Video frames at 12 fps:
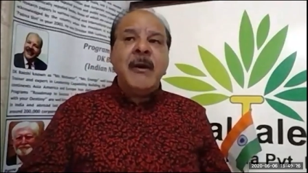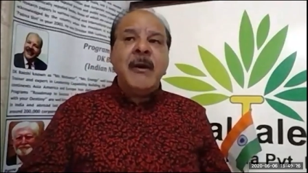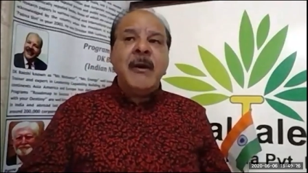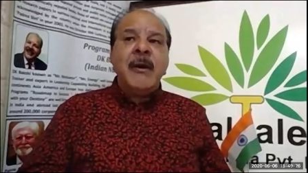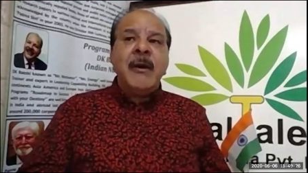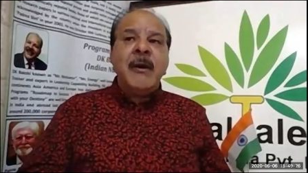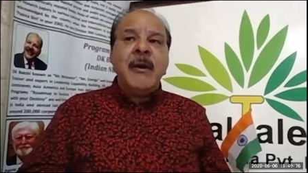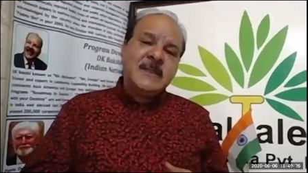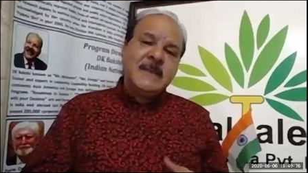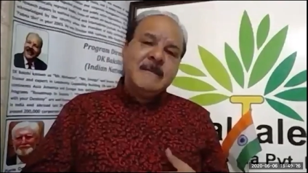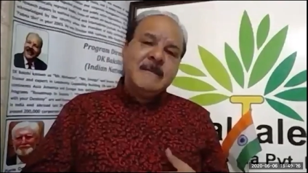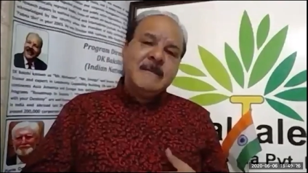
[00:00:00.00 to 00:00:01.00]
first
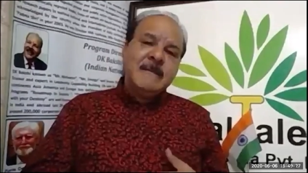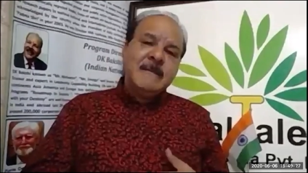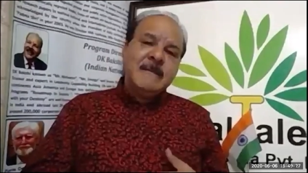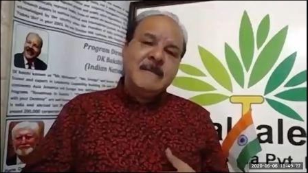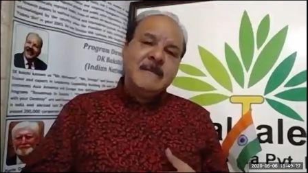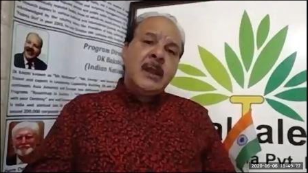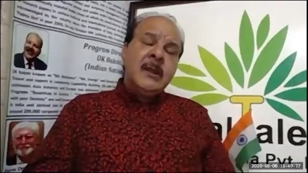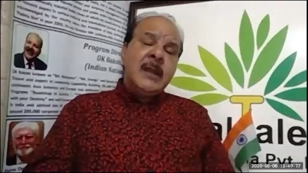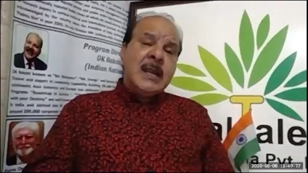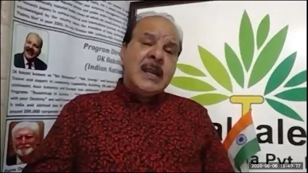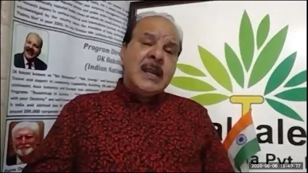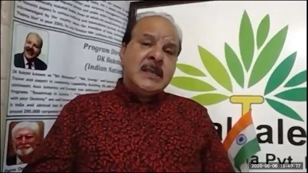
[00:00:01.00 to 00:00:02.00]
S,
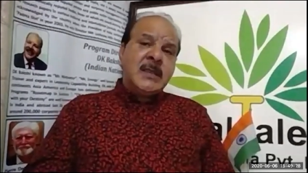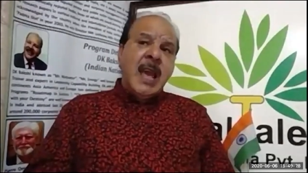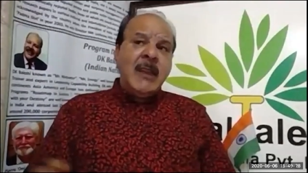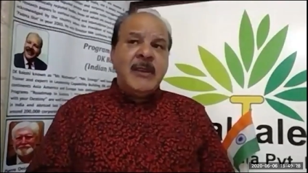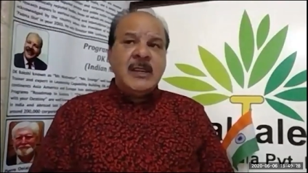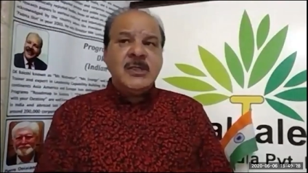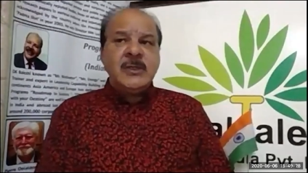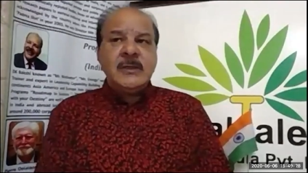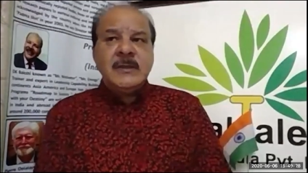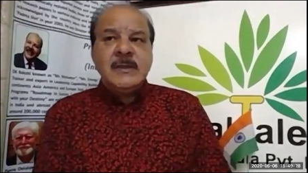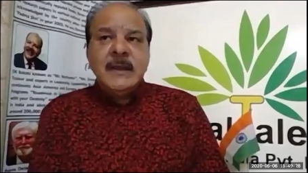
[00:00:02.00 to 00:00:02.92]
that salvage.